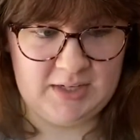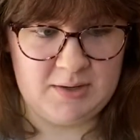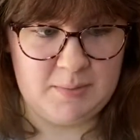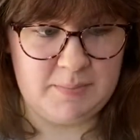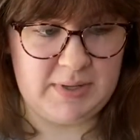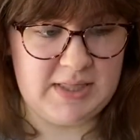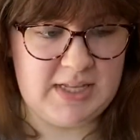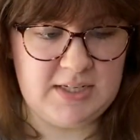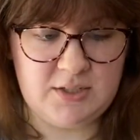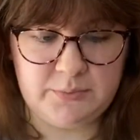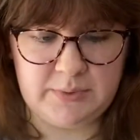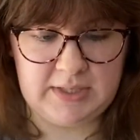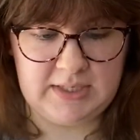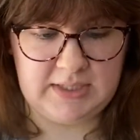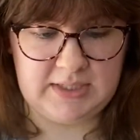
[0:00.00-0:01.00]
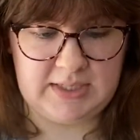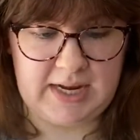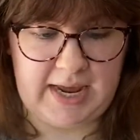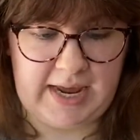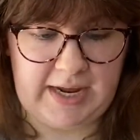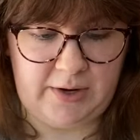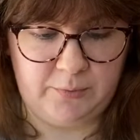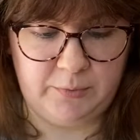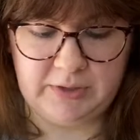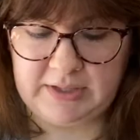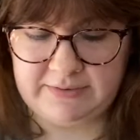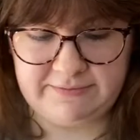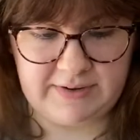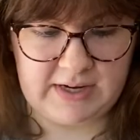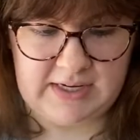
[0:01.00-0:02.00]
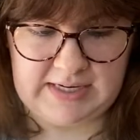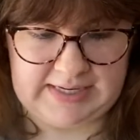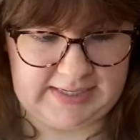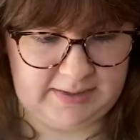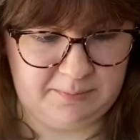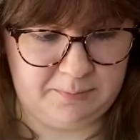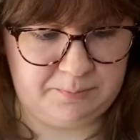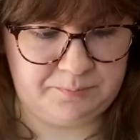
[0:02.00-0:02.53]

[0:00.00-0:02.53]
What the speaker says: But this was a really fun knit,